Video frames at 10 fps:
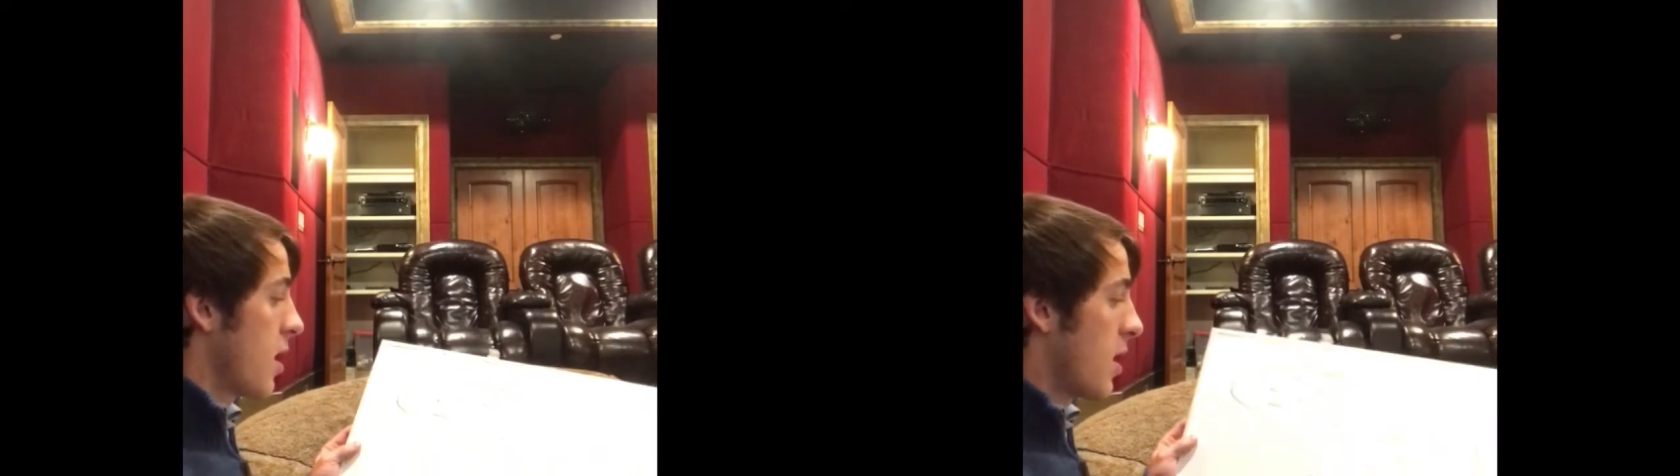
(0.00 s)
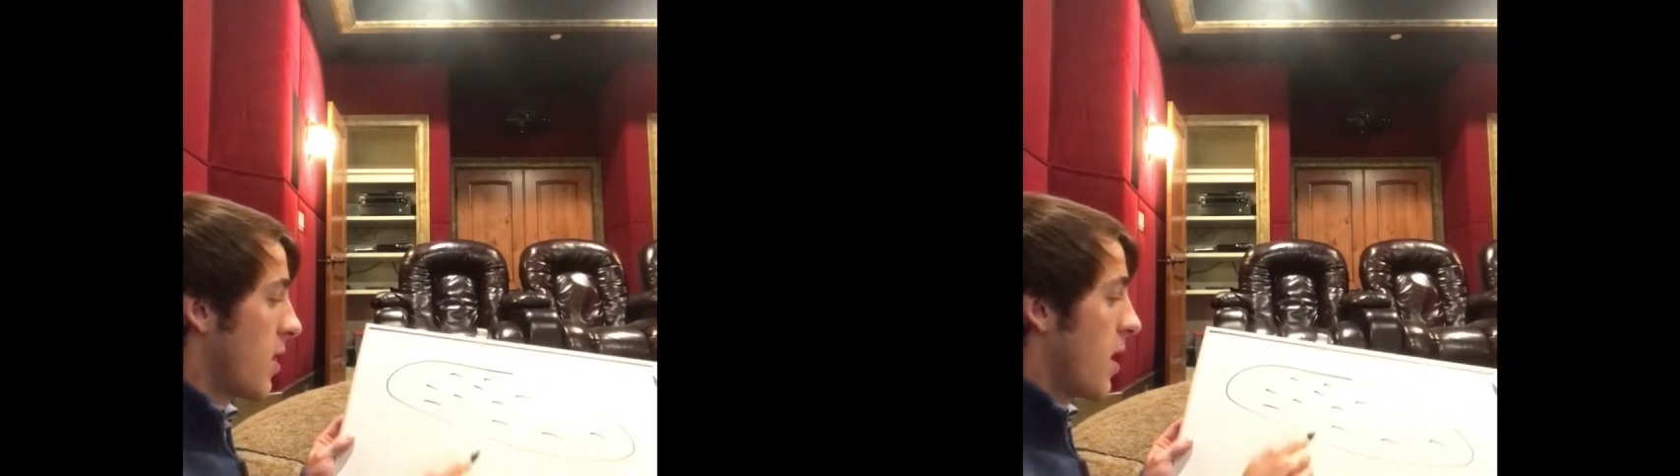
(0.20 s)

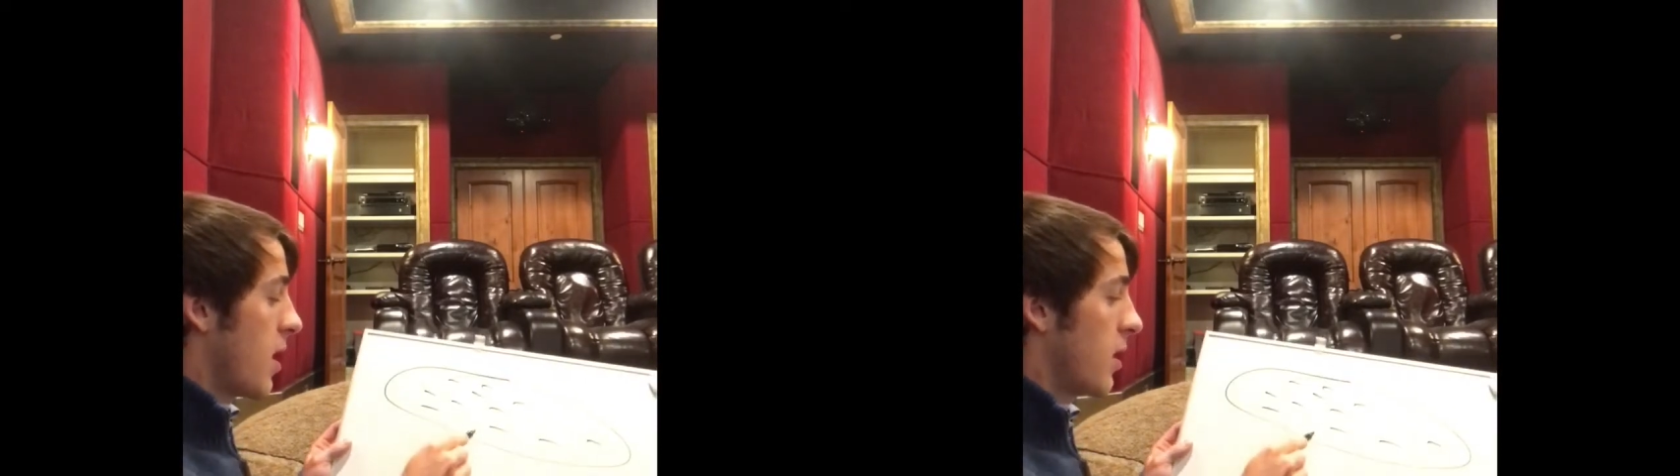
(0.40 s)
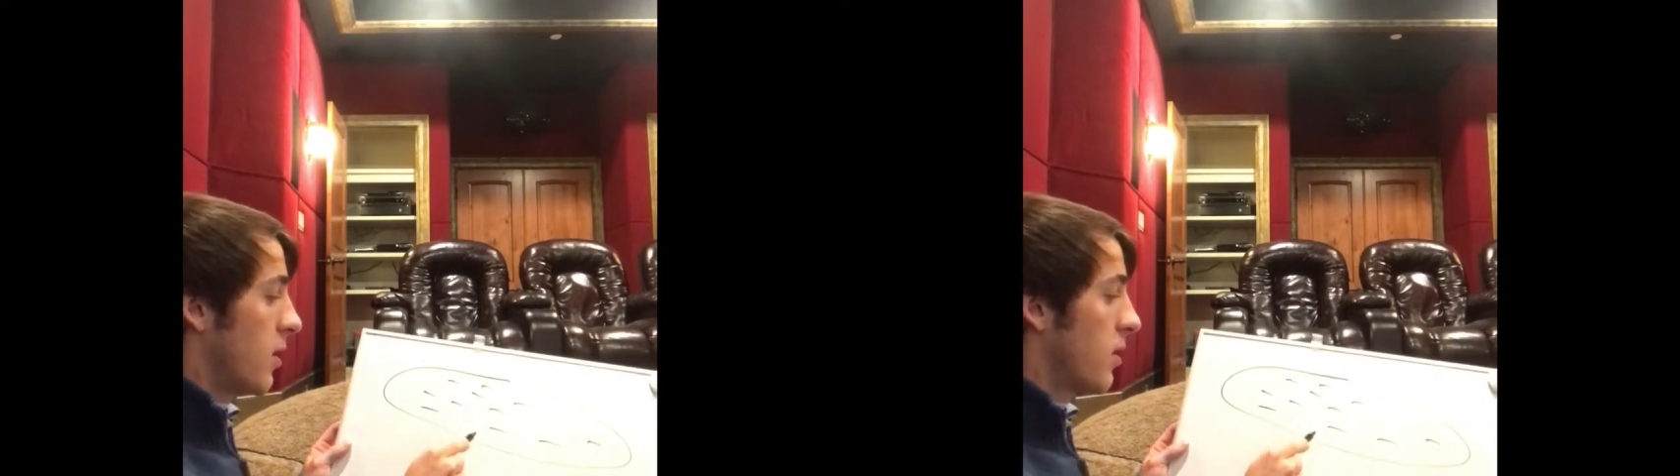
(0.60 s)
and
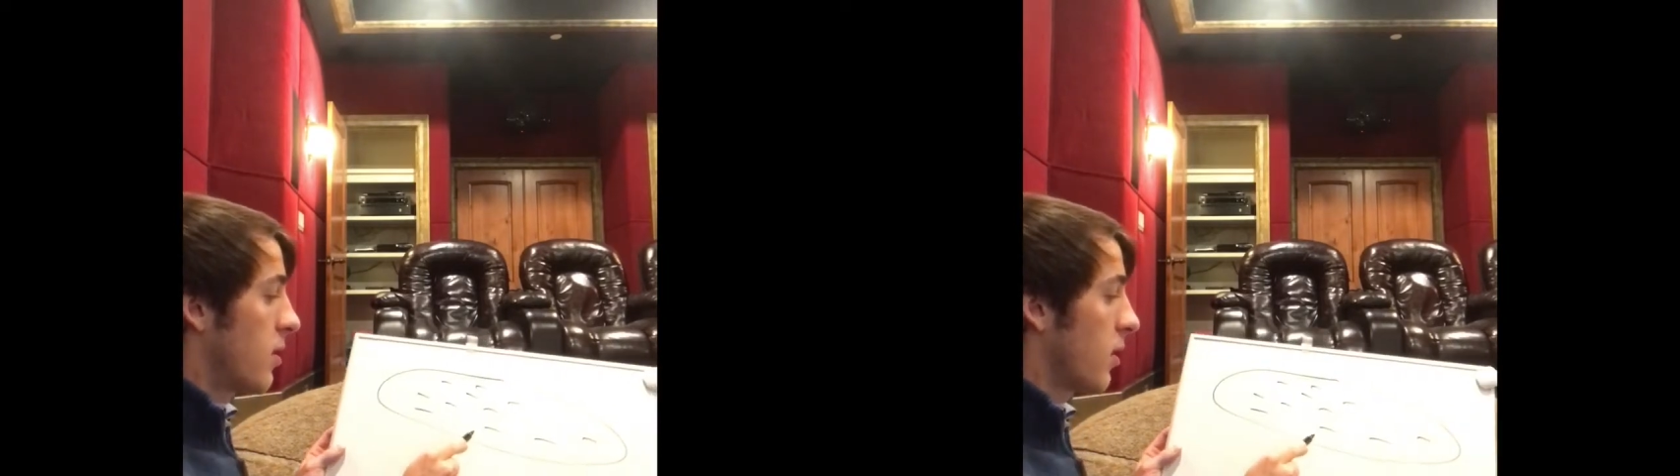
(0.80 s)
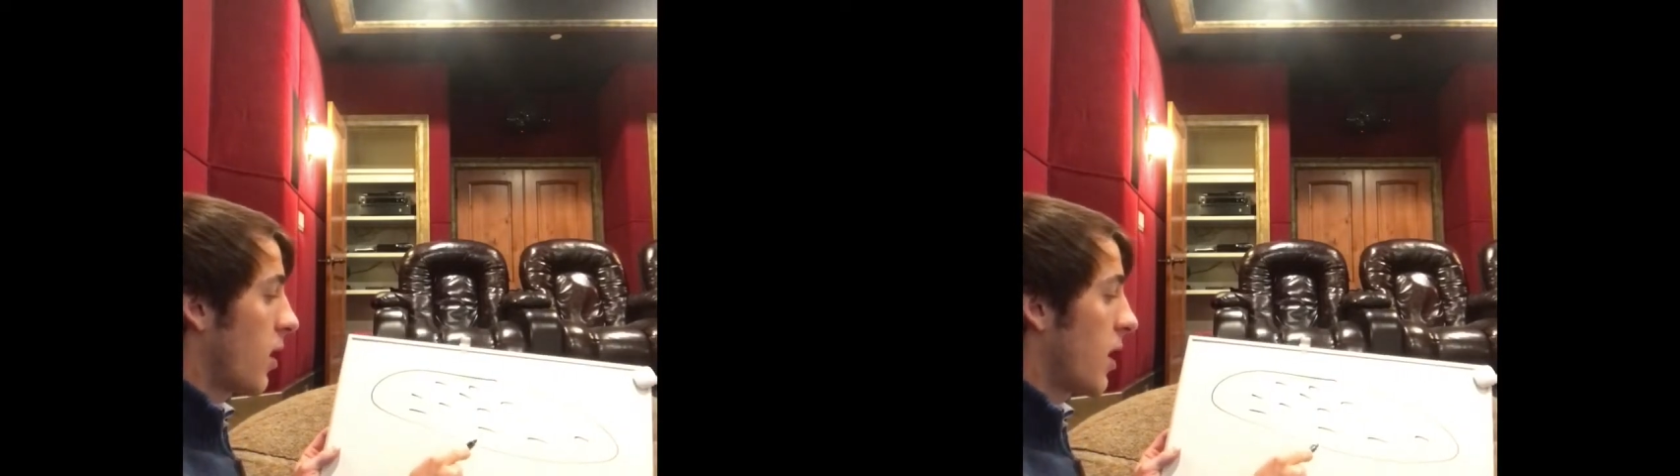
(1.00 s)
then
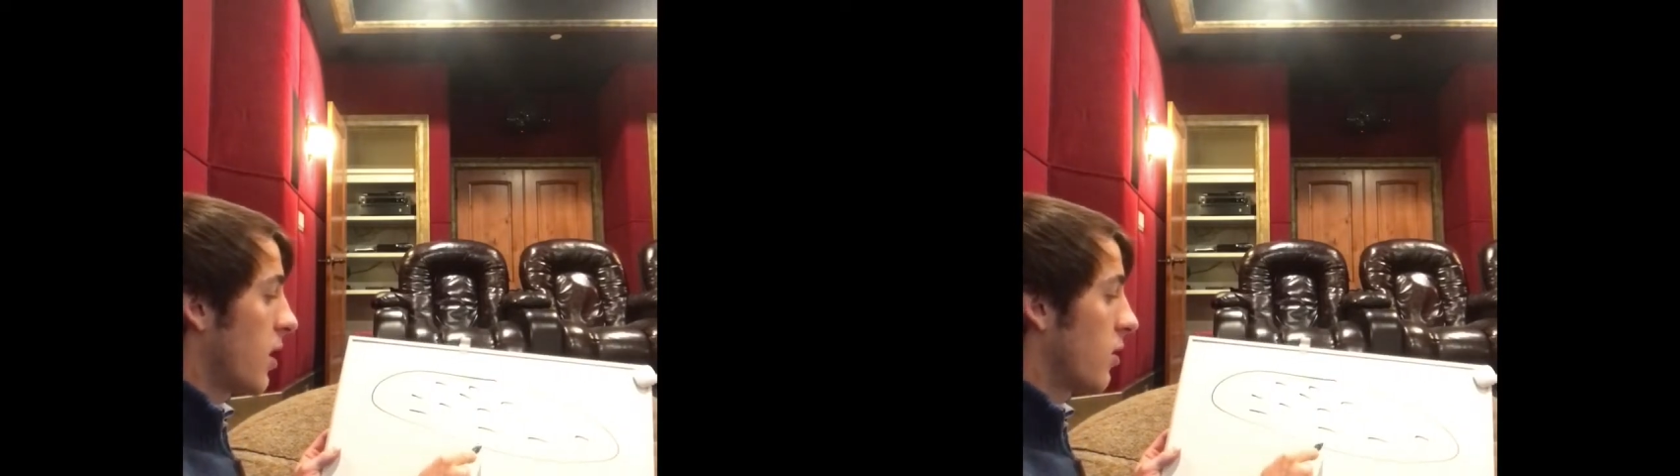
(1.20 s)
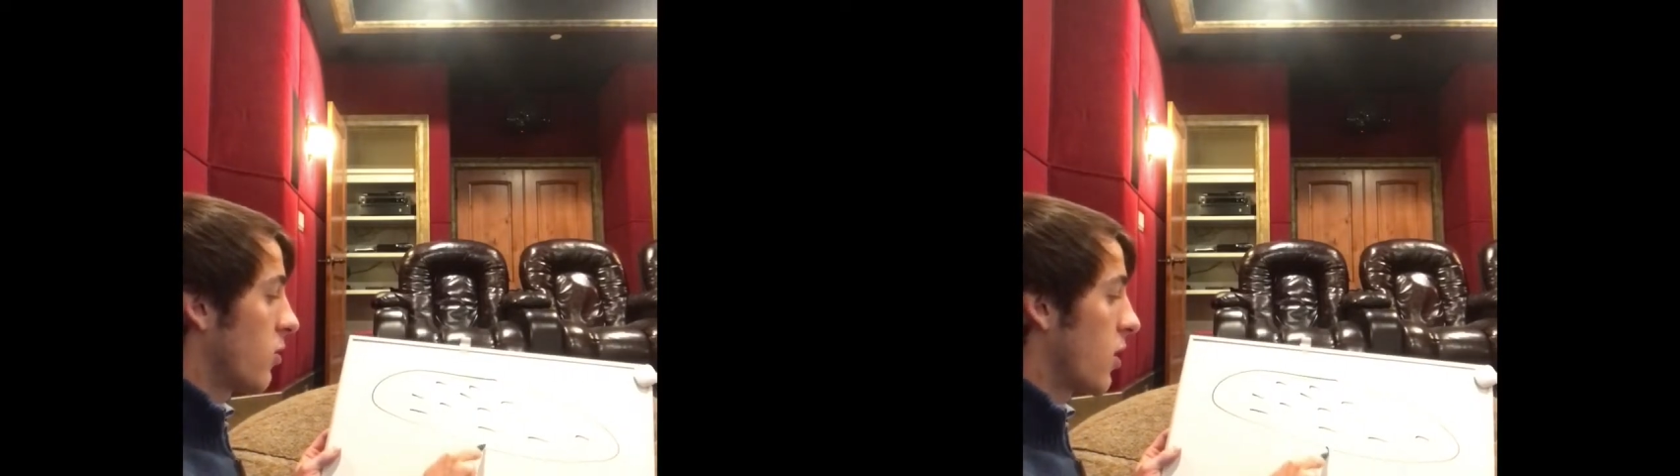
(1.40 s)
the
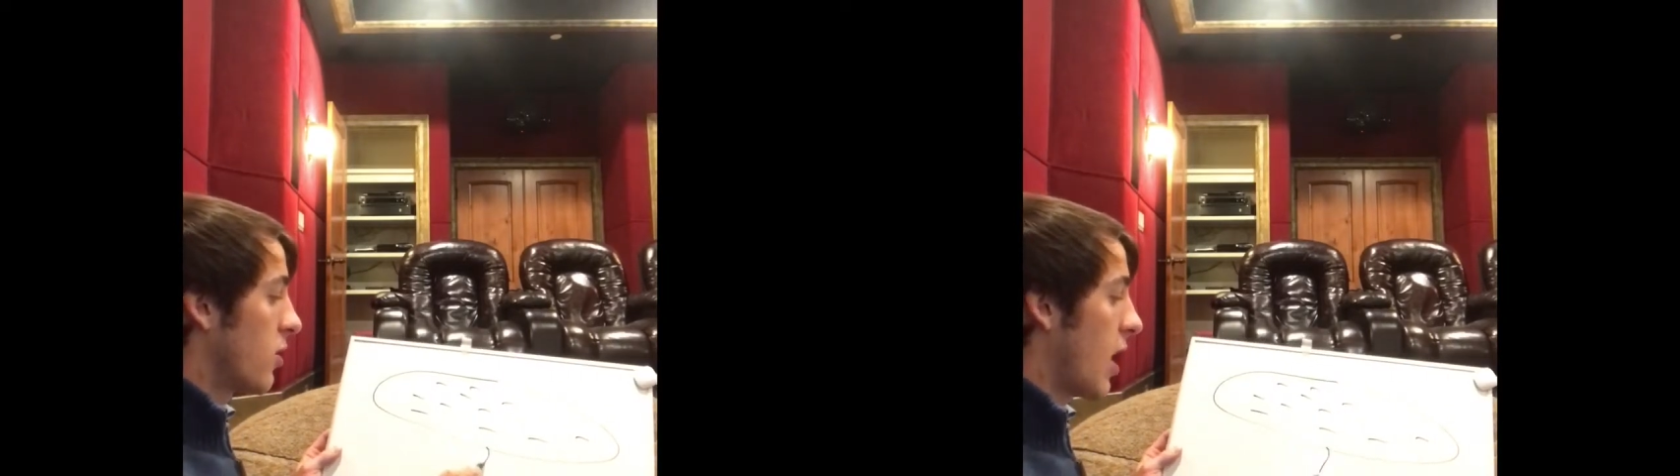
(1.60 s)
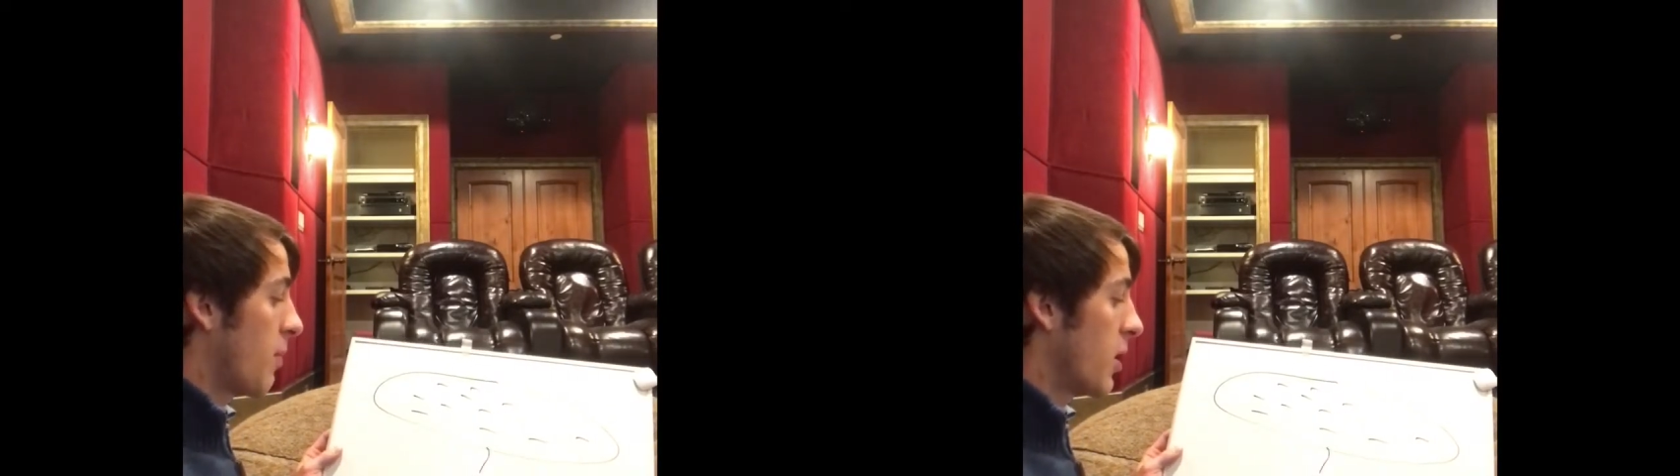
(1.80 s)
lightning will go down,